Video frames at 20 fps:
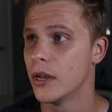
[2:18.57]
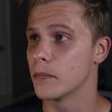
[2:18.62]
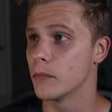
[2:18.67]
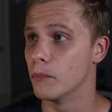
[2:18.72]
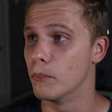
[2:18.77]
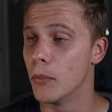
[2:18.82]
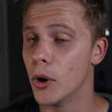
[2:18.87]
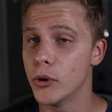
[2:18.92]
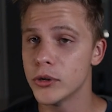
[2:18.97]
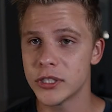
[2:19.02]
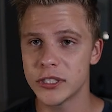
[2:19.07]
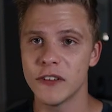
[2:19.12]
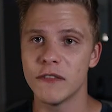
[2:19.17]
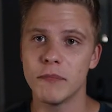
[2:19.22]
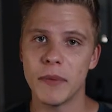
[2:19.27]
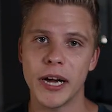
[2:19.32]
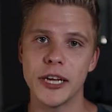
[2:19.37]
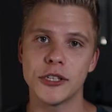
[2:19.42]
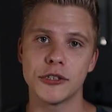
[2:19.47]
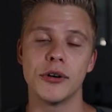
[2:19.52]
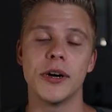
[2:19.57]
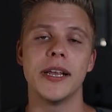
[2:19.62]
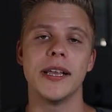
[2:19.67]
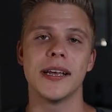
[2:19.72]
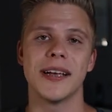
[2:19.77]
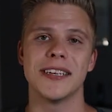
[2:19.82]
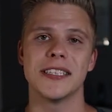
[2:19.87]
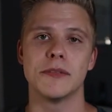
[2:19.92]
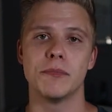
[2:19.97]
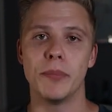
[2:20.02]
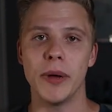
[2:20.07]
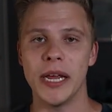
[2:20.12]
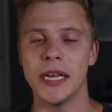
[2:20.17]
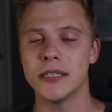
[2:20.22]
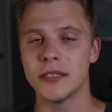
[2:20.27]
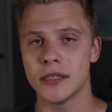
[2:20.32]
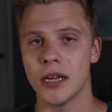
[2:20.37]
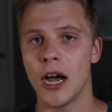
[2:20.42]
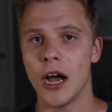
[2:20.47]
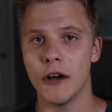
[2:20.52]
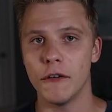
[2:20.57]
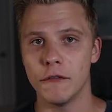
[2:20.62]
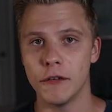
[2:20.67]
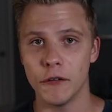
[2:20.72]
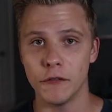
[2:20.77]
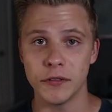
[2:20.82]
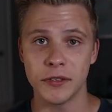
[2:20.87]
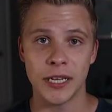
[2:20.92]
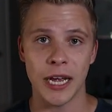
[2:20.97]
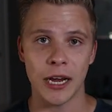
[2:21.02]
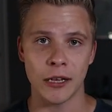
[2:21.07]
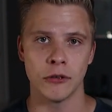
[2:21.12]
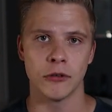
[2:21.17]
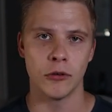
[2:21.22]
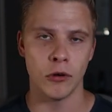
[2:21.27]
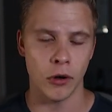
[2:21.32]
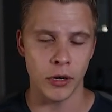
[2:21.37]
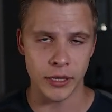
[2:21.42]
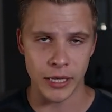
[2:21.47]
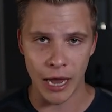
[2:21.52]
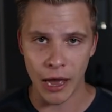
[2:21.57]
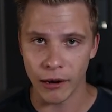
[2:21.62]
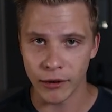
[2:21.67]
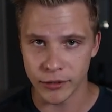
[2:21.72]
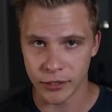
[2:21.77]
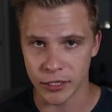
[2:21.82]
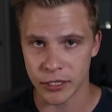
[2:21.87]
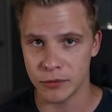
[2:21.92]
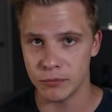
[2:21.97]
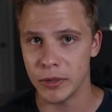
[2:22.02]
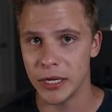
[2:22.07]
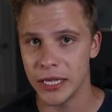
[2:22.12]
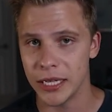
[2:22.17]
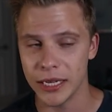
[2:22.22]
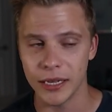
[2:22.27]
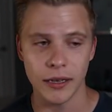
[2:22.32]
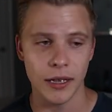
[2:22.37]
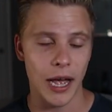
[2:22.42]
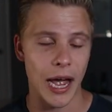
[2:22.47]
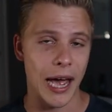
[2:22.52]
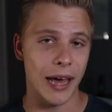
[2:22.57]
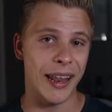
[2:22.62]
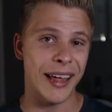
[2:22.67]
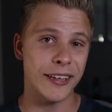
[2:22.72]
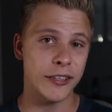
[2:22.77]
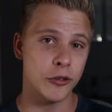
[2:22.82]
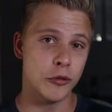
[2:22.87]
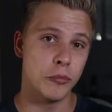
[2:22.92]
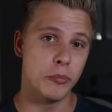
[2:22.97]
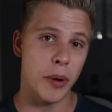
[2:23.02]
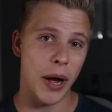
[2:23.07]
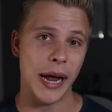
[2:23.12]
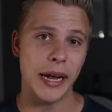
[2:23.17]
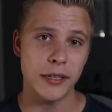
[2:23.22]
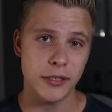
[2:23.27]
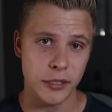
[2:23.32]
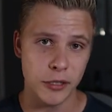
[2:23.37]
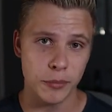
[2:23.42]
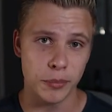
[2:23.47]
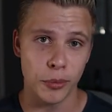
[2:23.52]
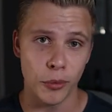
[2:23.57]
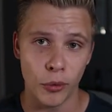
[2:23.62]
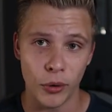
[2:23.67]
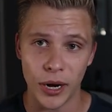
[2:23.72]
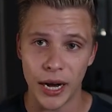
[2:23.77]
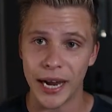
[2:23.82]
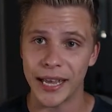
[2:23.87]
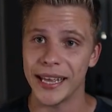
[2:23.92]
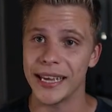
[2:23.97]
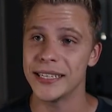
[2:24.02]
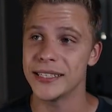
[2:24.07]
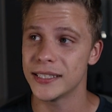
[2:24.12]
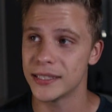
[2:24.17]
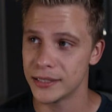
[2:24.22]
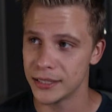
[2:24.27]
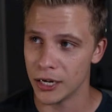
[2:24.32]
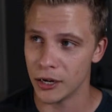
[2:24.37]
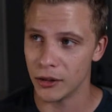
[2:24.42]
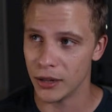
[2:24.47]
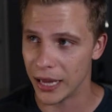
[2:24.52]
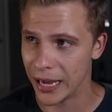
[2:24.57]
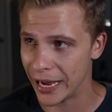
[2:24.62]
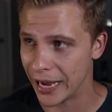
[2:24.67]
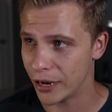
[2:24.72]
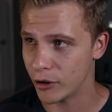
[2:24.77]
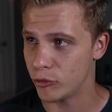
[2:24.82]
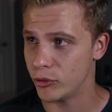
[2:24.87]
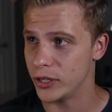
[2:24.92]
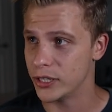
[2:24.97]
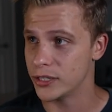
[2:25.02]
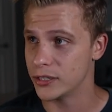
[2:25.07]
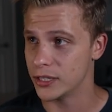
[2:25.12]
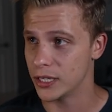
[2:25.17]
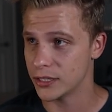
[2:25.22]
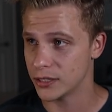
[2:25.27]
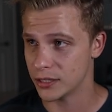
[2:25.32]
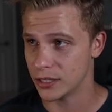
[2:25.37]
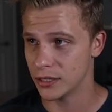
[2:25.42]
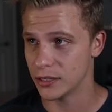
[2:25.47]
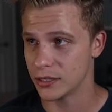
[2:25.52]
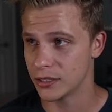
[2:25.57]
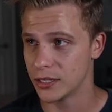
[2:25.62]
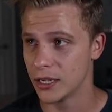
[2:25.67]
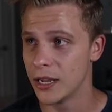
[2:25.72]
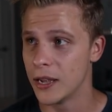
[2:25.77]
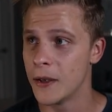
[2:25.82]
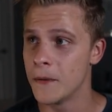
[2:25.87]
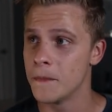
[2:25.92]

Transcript: Most of my trading is based off of technical analysis, meaning I like to buy support and I sell at resistance.